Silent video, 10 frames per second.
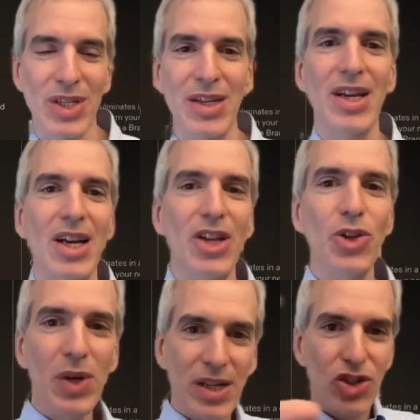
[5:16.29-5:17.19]
And you
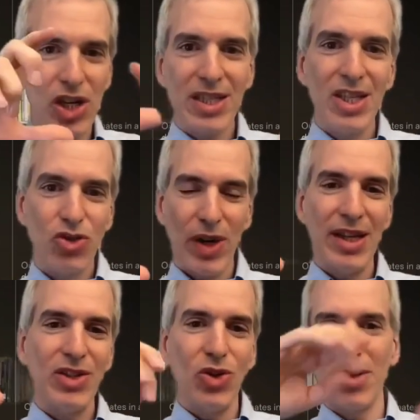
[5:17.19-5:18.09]
can adjust these
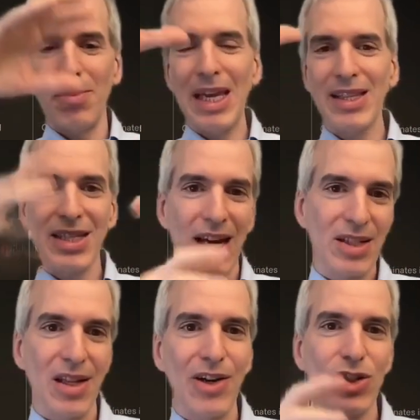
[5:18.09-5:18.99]
grids. You can make the text
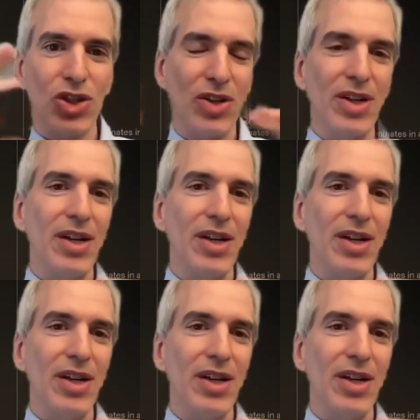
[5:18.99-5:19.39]
larger.